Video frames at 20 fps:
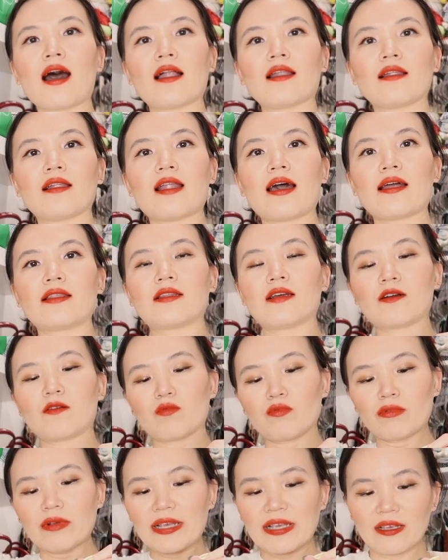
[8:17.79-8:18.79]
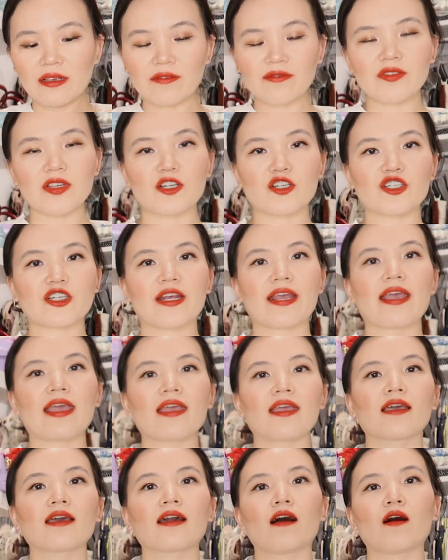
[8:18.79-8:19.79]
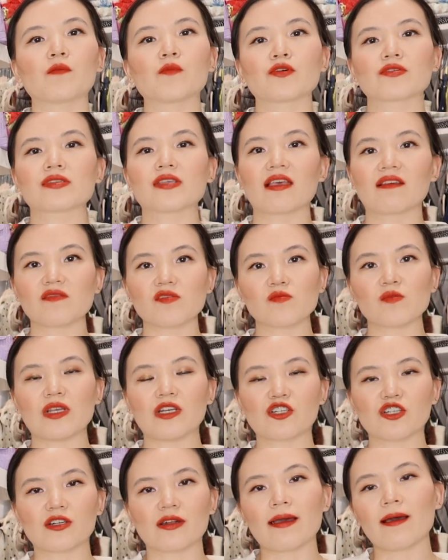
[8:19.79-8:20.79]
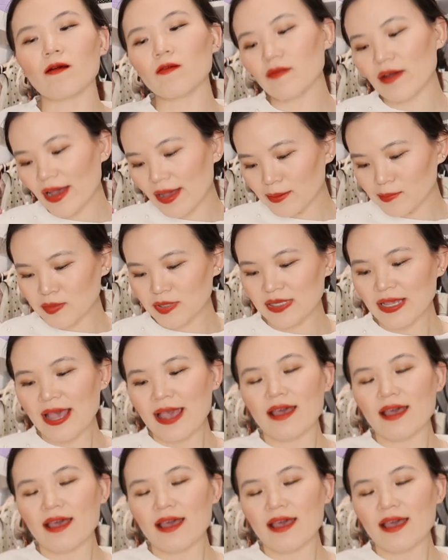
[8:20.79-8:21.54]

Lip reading: leather weaved chain, almost gives me Chanel vibes.